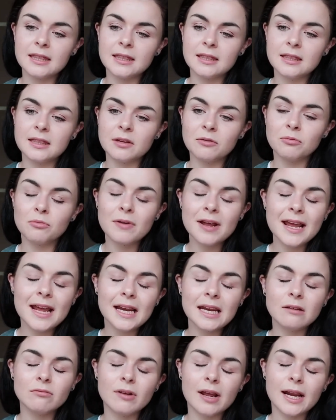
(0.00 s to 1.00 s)
the
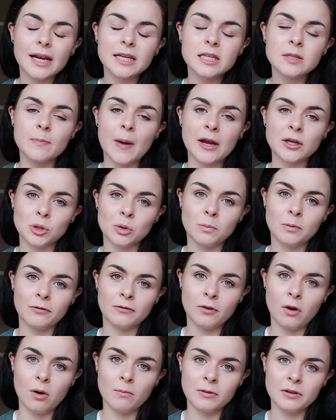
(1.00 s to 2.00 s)
really special
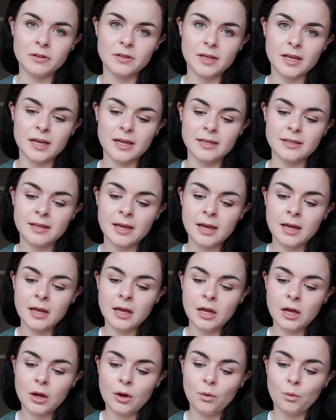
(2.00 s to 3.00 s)
performances
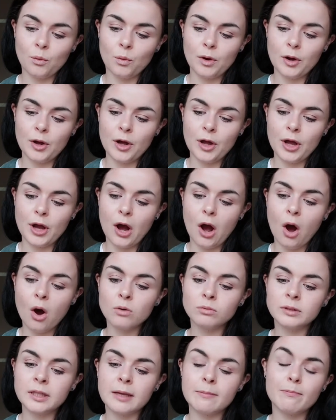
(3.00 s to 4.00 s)
were
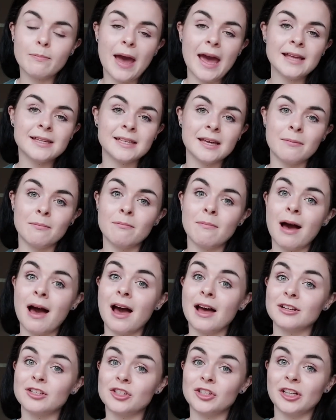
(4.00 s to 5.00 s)
only better
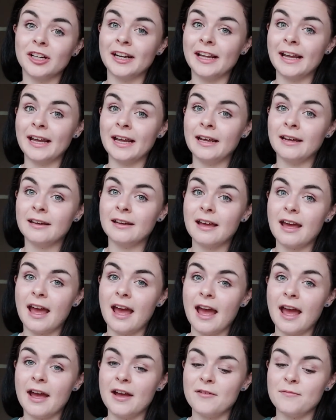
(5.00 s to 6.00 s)
marginally
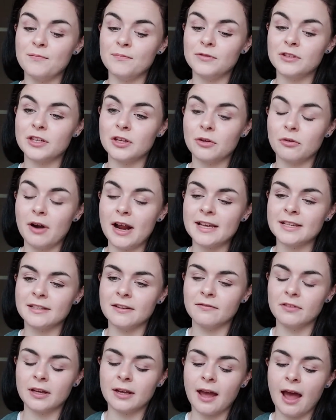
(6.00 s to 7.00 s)
to the rest
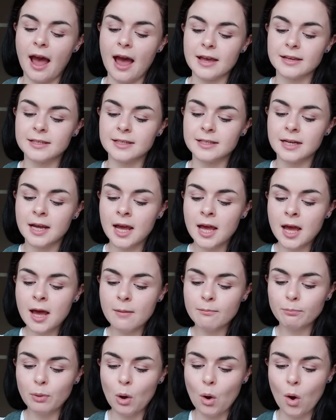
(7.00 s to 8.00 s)
of the cast,
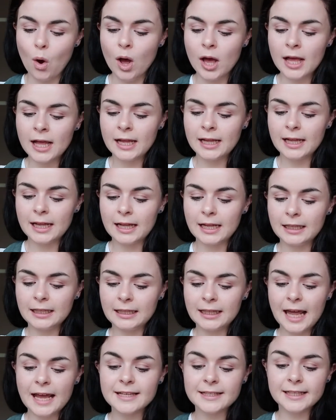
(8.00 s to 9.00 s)
but
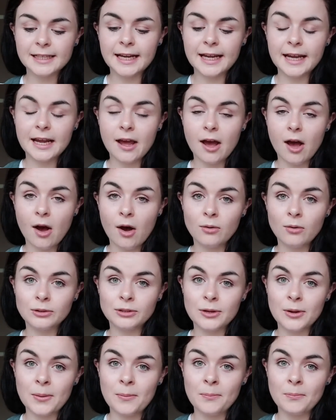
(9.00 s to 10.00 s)
Leslie
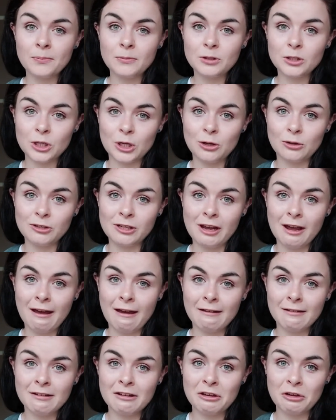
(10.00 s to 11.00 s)
Odom
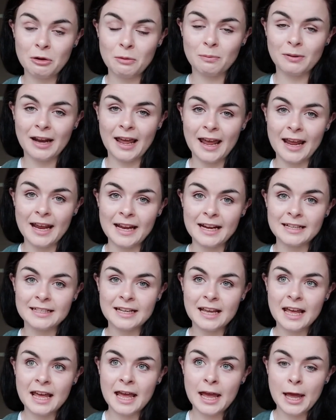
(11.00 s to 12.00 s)
Jr., who played
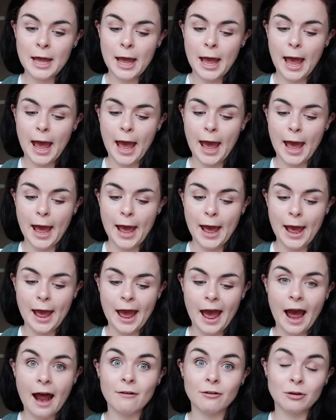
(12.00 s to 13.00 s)

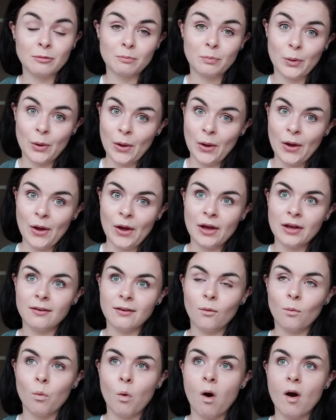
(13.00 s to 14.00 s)
Aaron Burr,
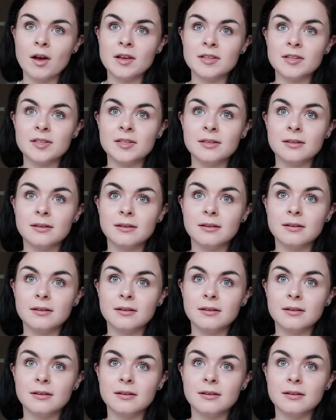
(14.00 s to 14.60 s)
was